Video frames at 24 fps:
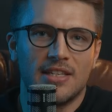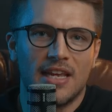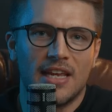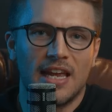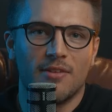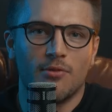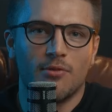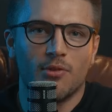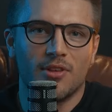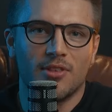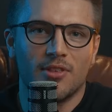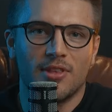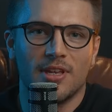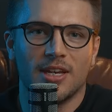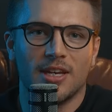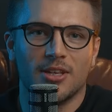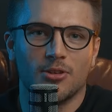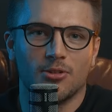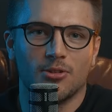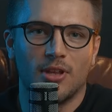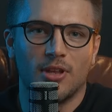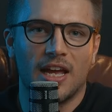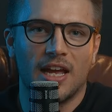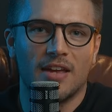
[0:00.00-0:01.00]
everything in
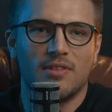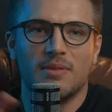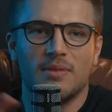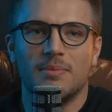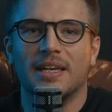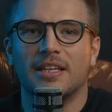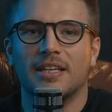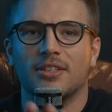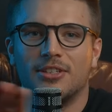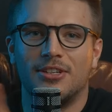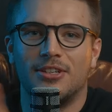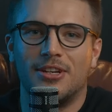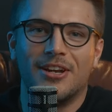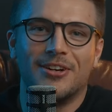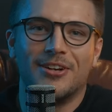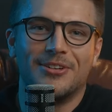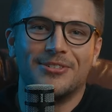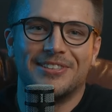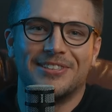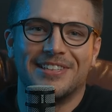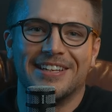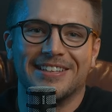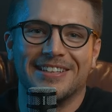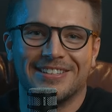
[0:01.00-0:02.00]
their life. It makes no
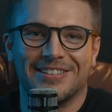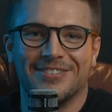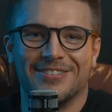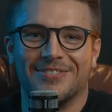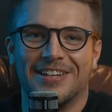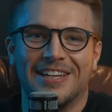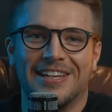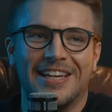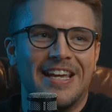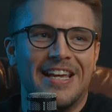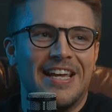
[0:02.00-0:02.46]
sense to me.